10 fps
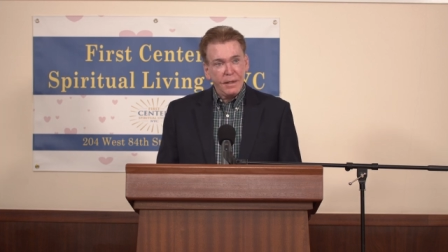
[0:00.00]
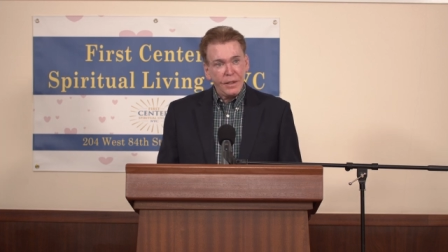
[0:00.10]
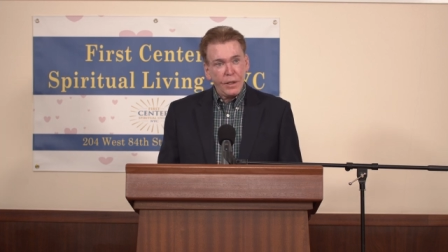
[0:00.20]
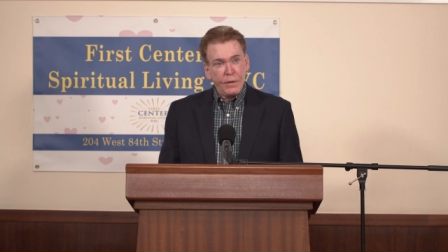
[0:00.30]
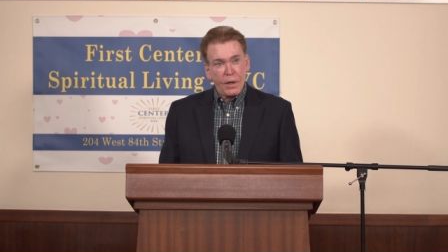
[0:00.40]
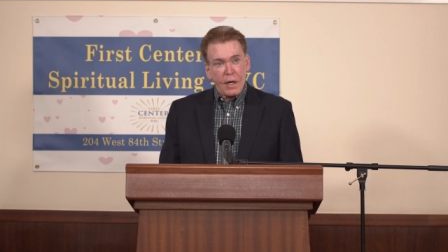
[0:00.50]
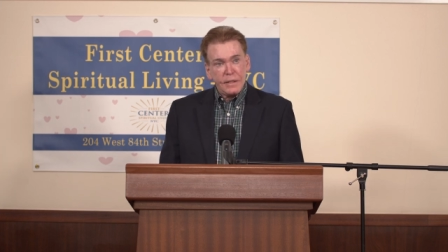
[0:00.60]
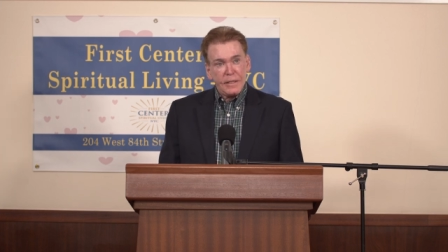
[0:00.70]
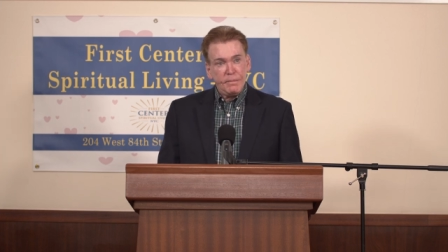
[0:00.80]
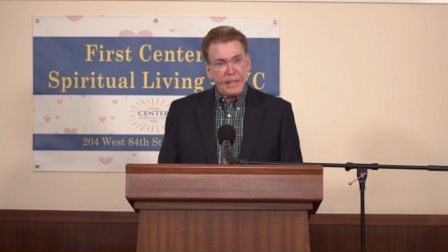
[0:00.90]
You know, there are
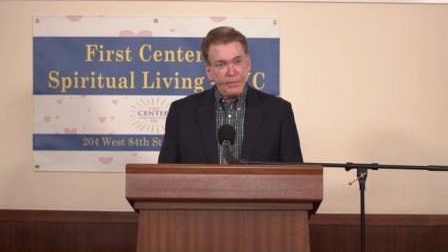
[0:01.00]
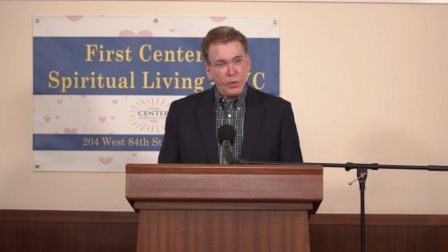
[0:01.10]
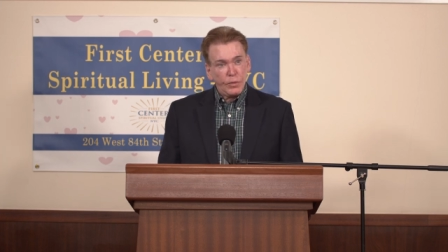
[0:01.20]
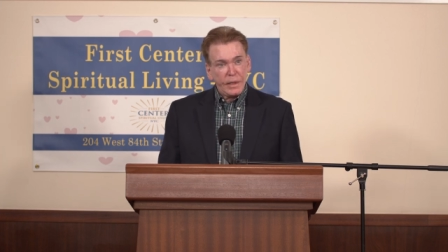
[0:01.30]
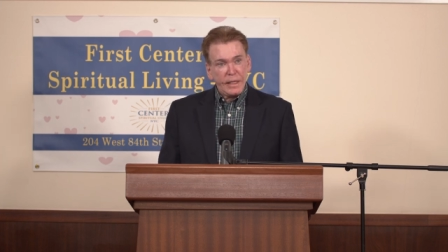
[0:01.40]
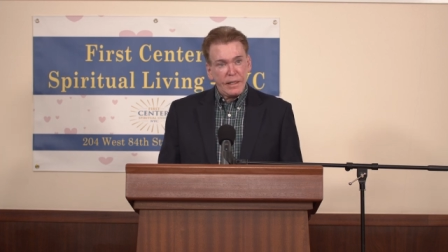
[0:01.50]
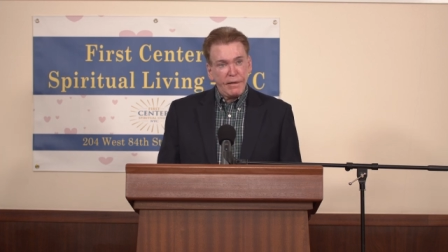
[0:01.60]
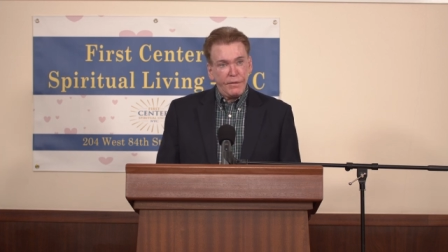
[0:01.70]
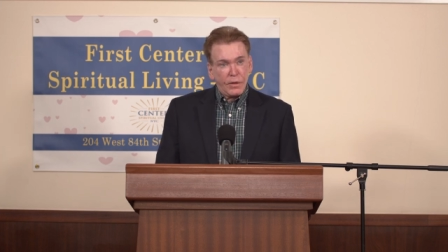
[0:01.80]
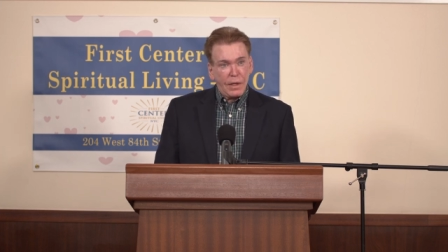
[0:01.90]
some people who really
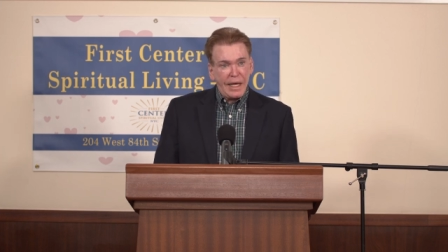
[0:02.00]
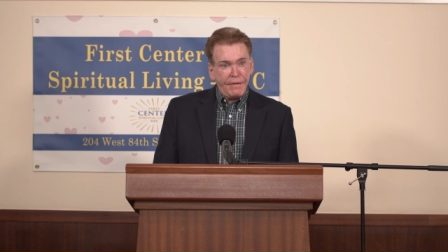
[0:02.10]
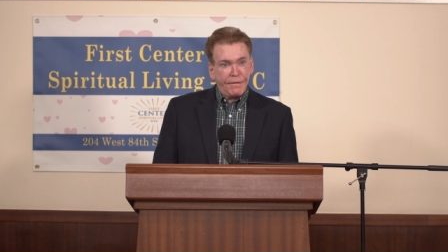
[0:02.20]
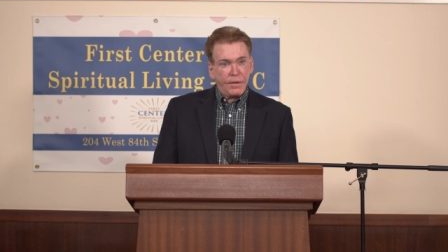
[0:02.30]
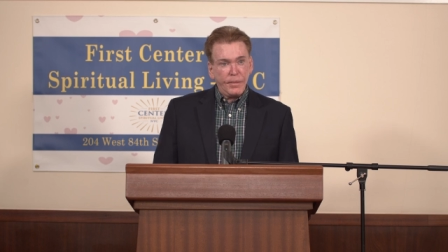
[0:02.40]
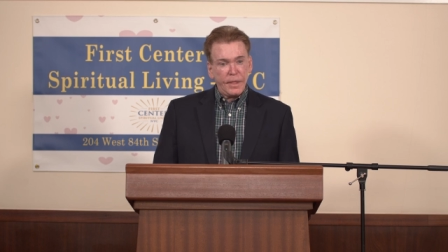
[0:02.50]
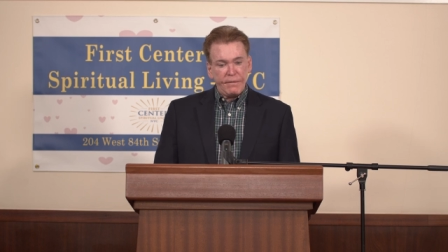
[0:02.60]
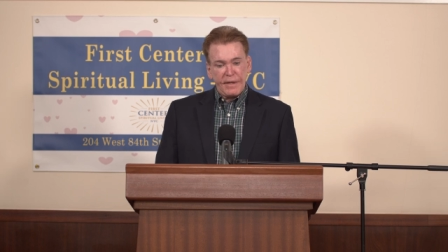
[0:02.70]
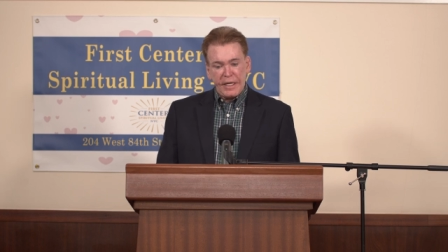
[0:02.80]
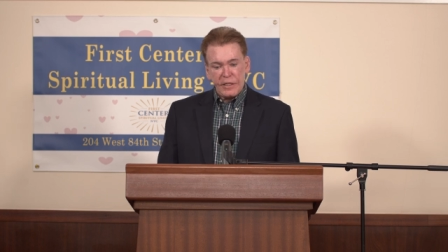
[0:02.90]
live their life from the
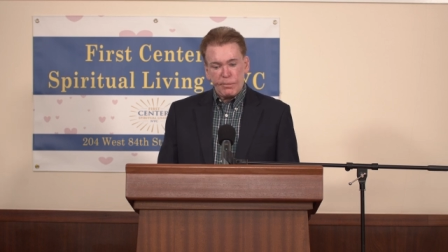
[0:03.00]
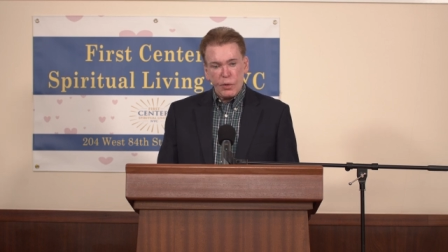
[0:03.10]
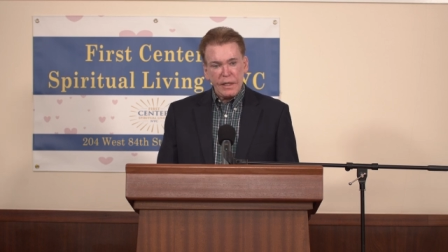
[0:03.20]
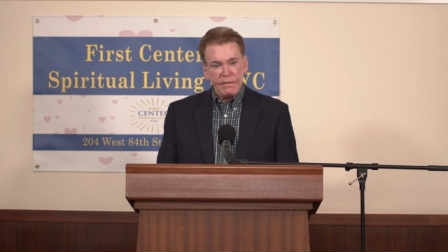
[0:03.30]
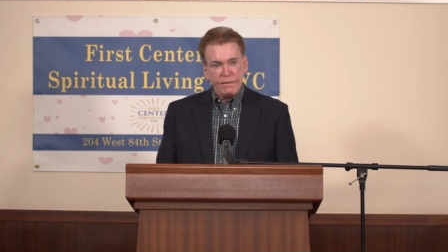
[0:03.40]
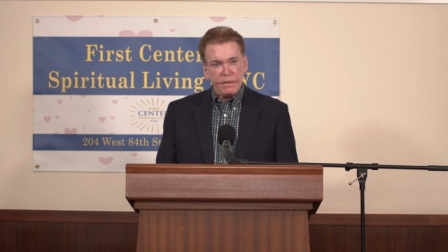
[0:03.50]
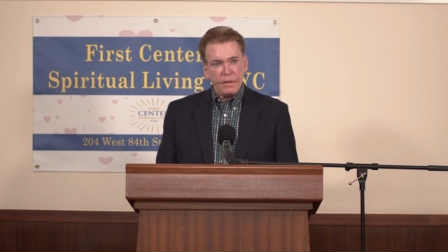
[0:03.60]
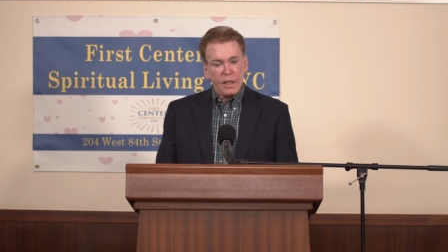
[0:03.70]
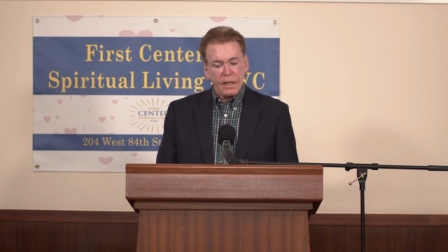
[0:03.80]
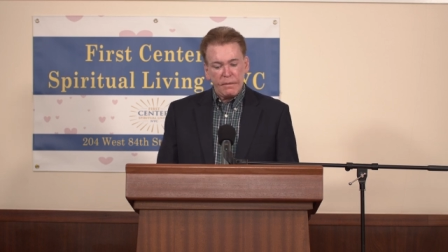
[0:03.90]
vantage point of,
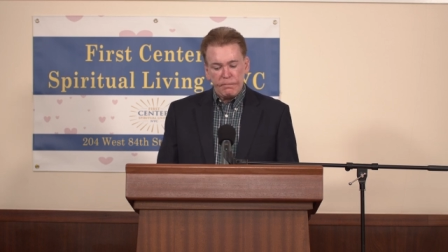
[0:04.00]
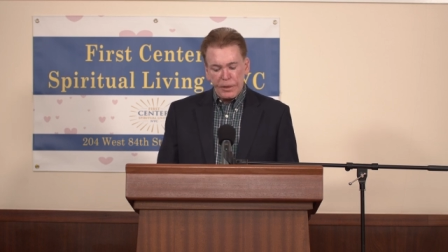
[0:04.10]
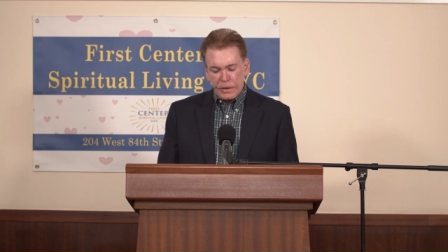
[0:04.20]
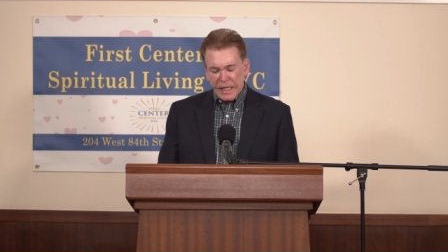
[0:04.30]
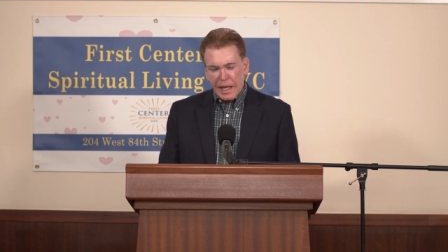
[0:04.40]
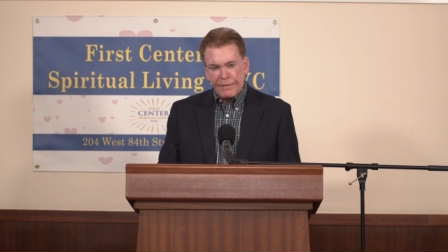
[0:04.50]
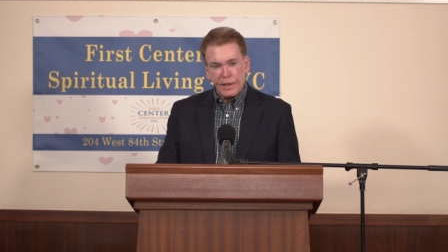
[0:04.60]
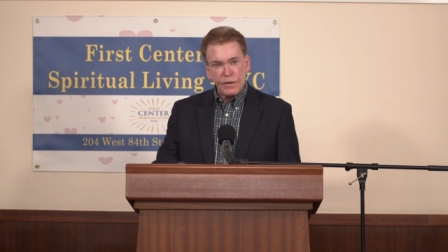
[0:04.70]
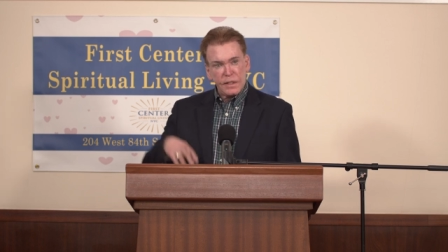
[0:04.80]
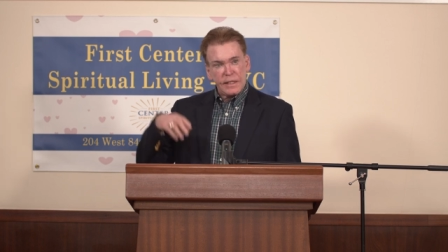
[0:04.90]
uh, Bill Tolliver
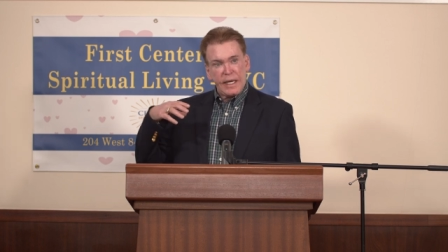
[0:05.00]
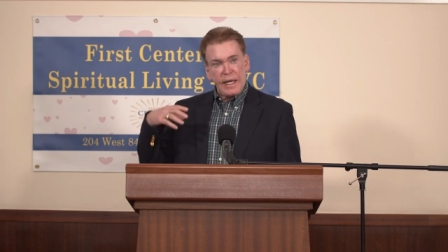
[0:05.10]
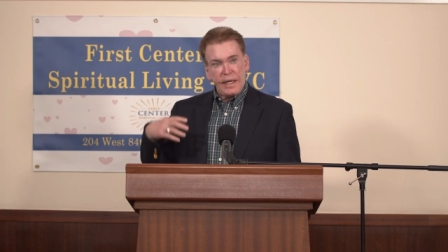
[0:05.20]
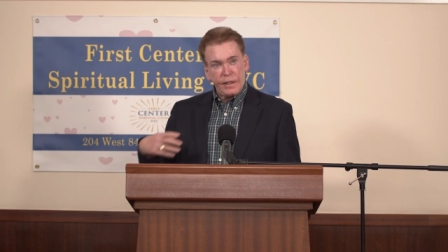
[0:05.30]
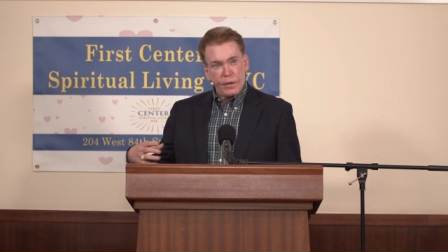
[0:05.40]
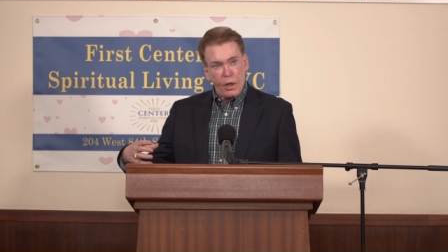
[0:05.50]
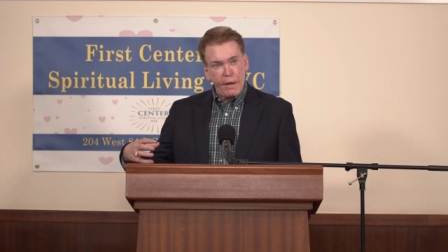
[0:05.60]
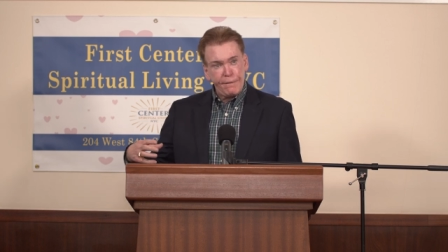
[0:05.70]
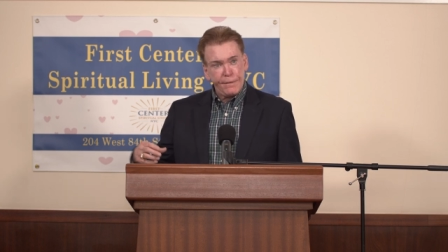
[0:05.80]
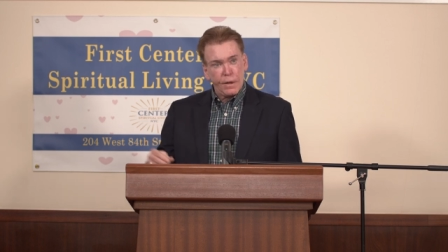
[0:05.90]
used to say, ain't it
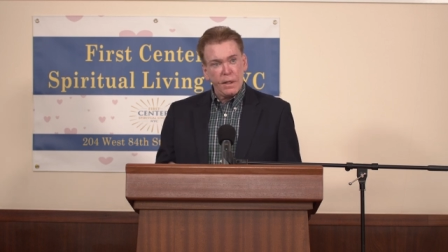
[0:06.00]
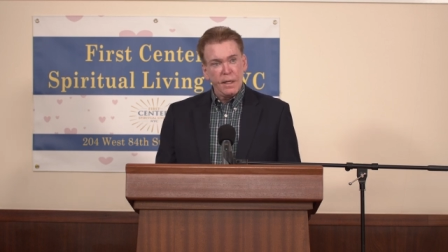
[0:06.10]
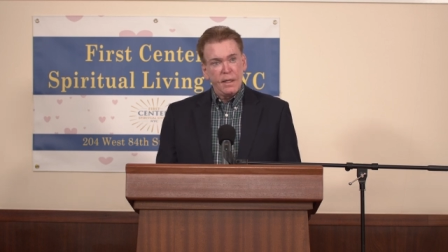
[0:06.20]
awful?